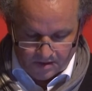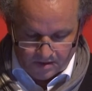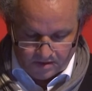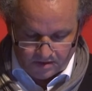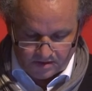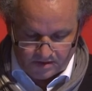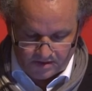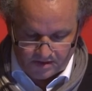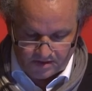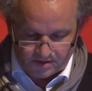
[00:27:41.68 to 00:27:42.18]

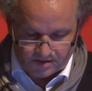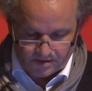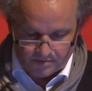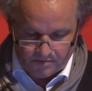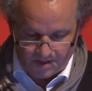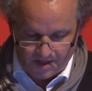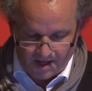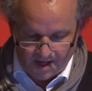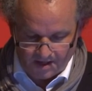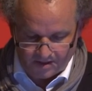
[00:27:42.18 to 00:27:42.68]
The system
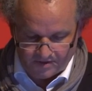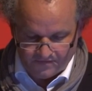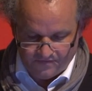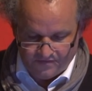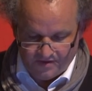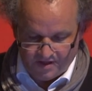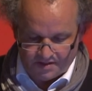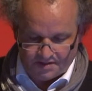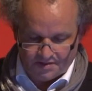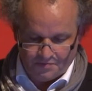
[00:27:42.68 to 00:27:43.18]
lacked
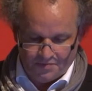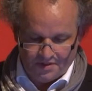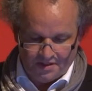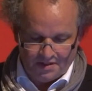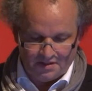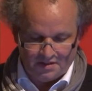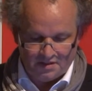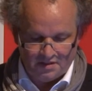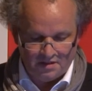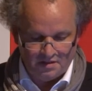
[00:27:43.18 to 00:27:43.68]

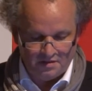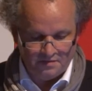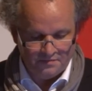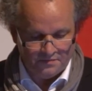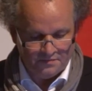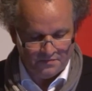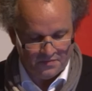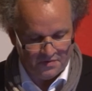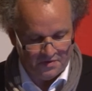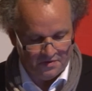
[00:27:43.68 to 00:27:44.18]
flexibility,
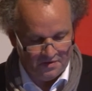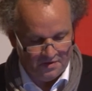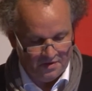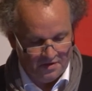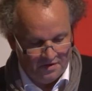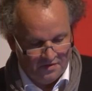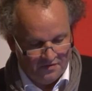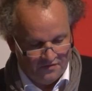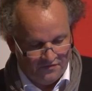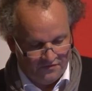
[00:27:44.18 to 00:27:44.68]

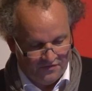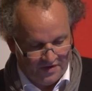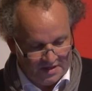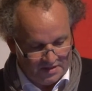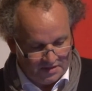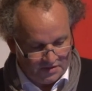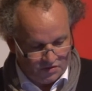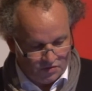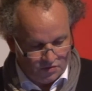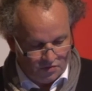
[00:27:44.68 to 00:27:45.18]

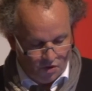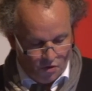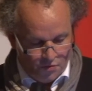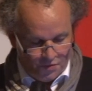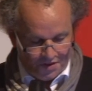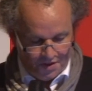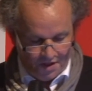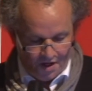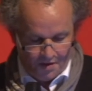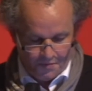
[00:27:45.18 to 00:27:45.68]
failed to
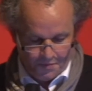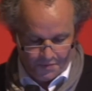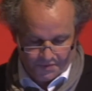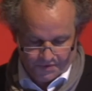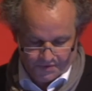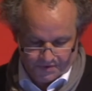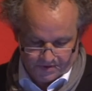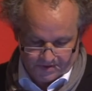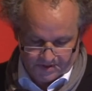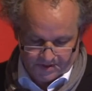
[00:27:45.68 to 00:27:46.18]
open up
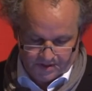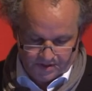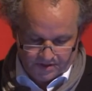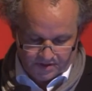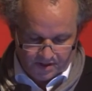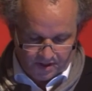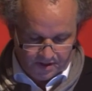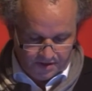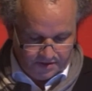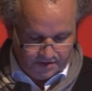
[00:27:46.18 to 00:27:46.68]
the
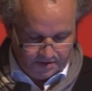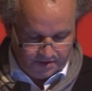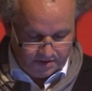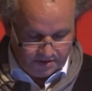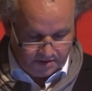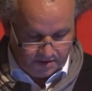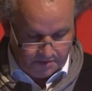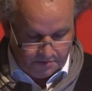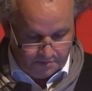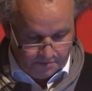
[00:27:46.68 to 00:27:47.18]
design
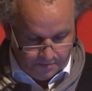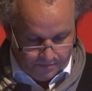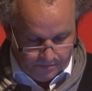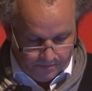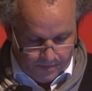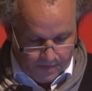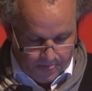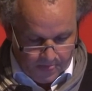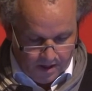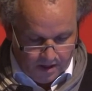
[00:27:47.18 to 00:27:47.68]
system
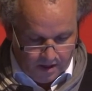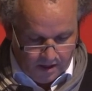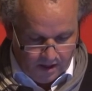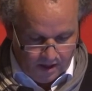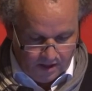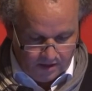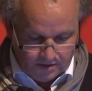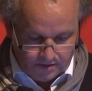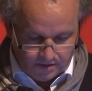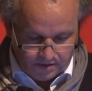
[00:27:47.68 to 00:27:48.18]

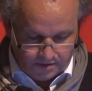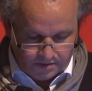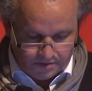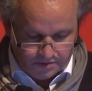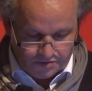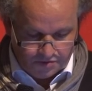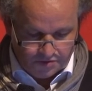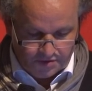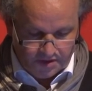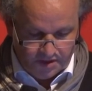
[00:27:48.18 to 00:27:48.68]
and
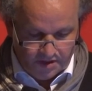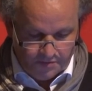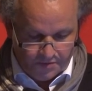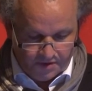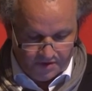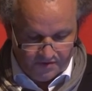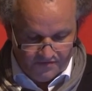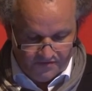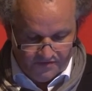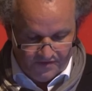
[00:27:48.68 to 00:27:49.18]
to keep
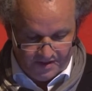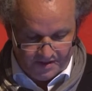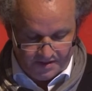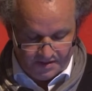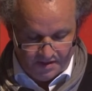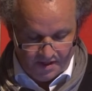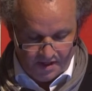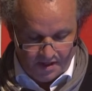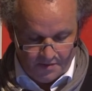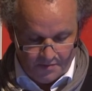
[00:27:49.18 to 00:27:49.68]

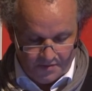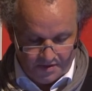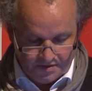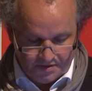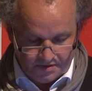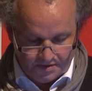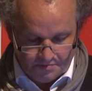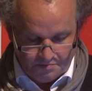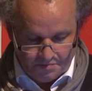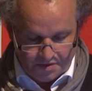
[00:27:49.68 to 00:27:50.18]
conflicting
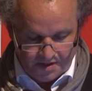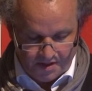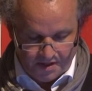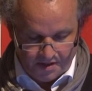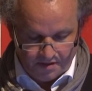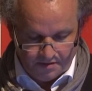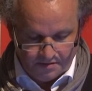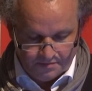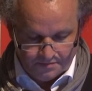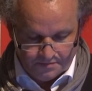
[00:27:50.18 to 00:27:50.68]
elements in
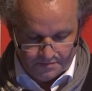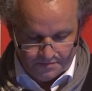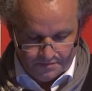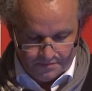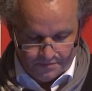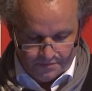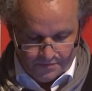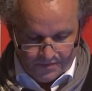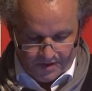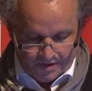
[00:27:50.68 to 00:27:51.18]
play.
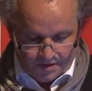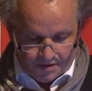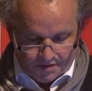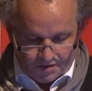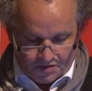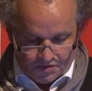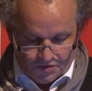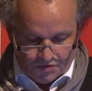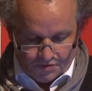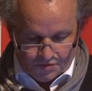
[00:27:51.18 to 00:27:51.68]

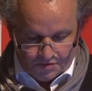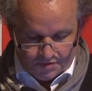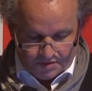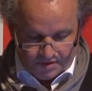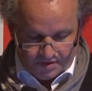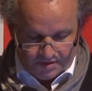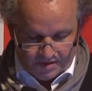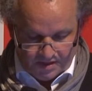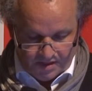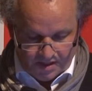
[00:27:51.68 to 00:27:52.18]
So
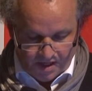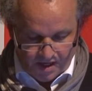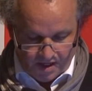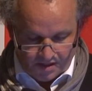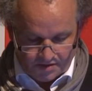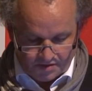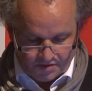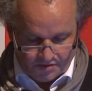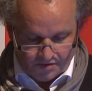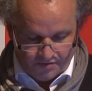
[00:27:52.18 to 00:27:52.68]
the city
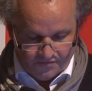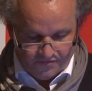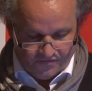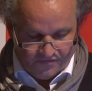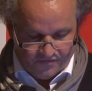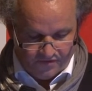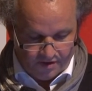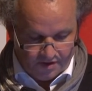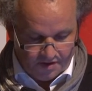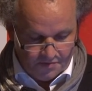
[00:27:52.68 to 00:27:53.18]
has grown
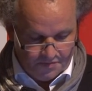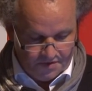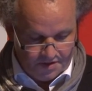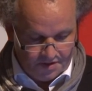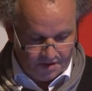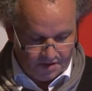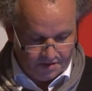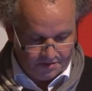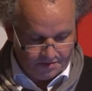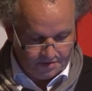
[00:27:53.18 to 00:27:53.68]
far
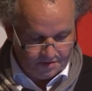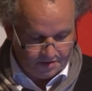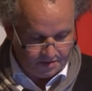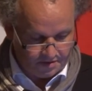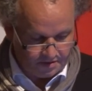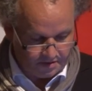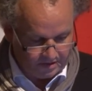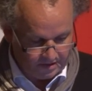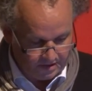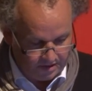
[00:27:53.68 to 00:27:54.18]
beyond
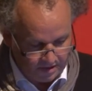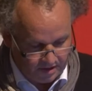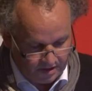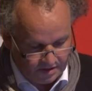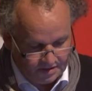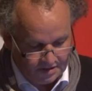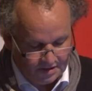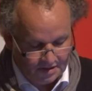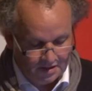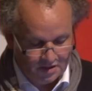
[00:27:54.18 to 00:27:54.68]

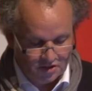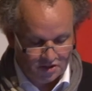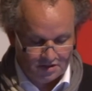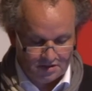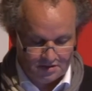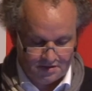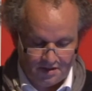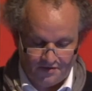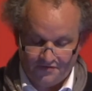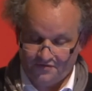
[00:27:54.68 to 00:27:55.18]
its
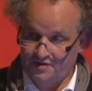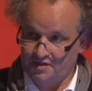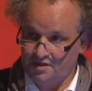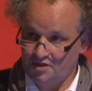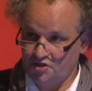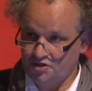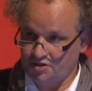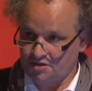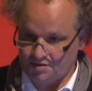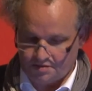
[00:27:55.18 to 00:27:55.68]
initial
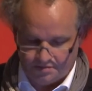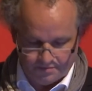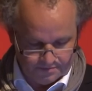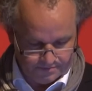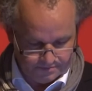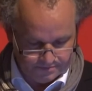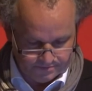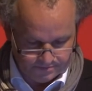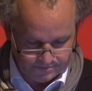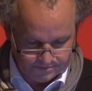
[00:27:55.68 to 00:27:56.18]
definition,
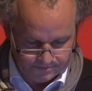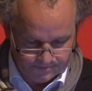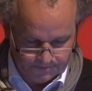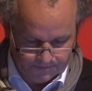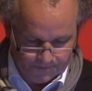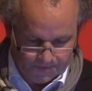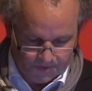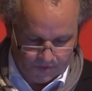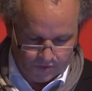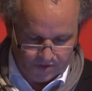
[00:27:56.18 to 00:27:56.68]

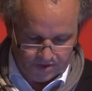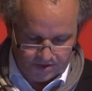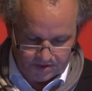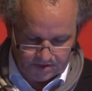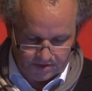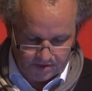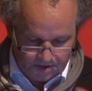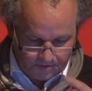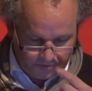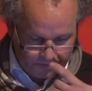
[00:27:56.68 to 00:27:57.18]
which
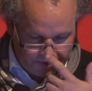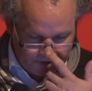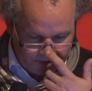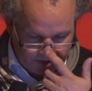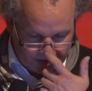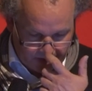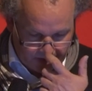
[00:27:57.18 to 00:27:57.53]
has not been